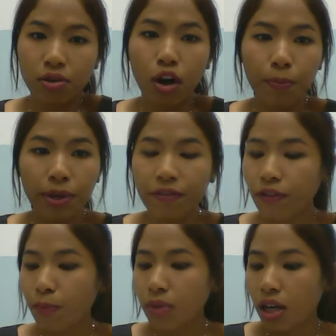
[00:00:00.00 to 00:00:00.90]
copy
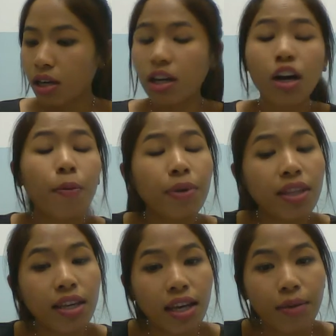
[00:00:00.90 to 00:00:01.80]
from the, not copy,
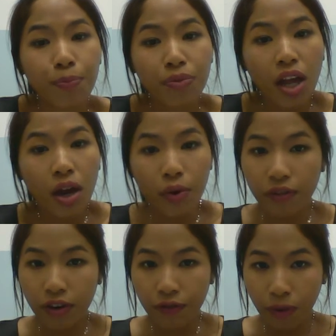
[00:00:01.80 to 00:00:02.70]
they can
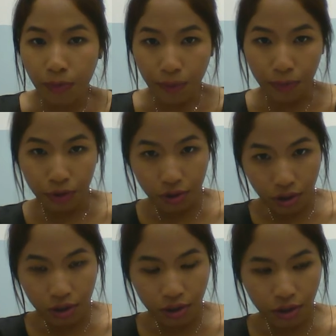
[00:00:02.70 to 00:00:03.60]
refer from the book.